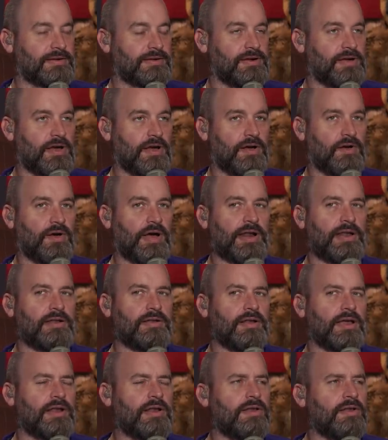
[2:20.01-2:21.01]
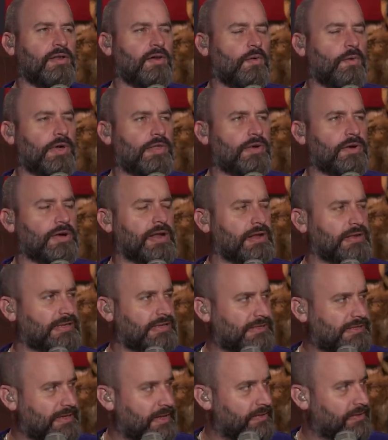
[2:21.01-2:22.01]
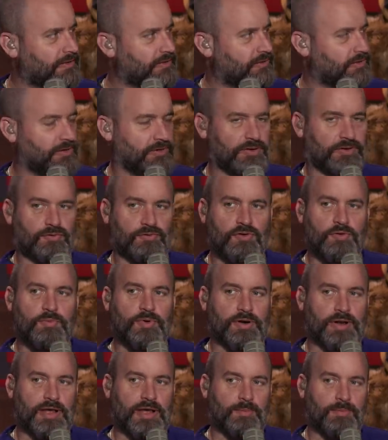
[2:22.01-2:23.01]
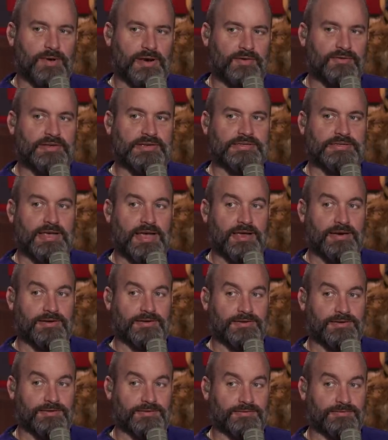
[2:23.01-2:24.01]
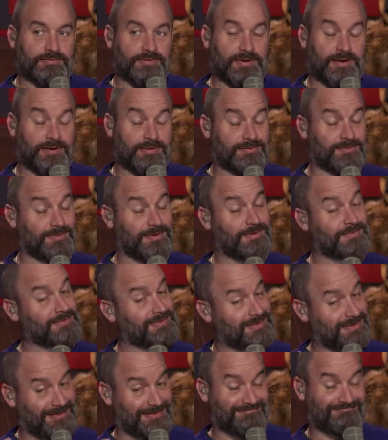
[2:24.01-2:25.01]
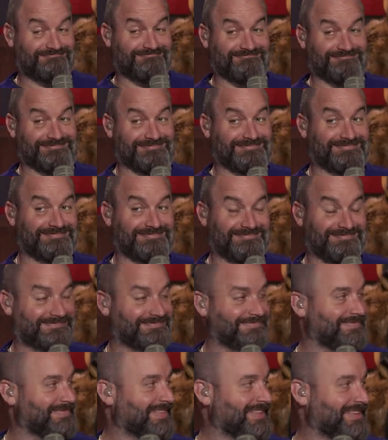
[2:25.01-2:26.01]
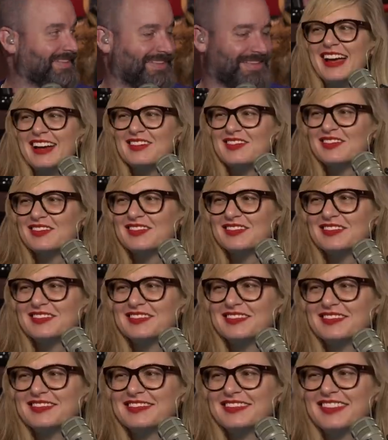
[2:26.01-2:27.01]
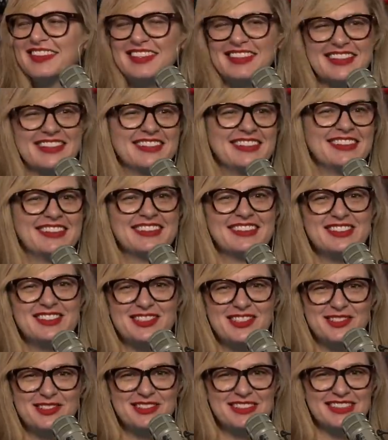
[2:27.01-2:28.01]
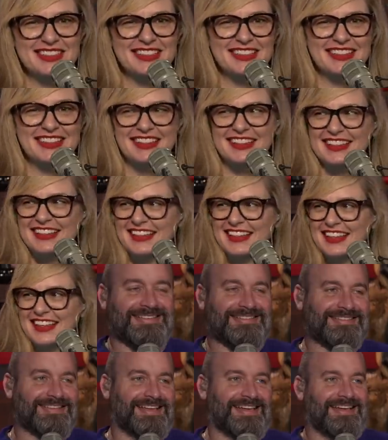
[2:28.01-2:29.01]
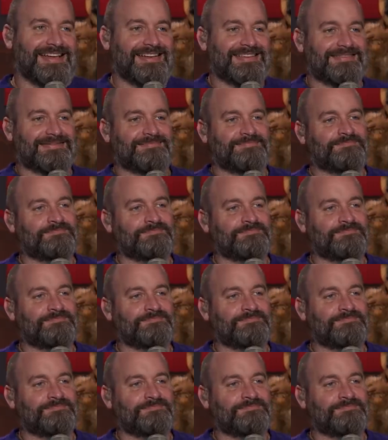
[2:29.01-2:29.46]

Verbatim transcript: you know, I didn't I didn't know whether or not to send this to the group or not, but I've decided to. And that's when I was like, hmm. your ears perked right up. Yep. And I was like, what's this? Oh, juicy. And it says, uh,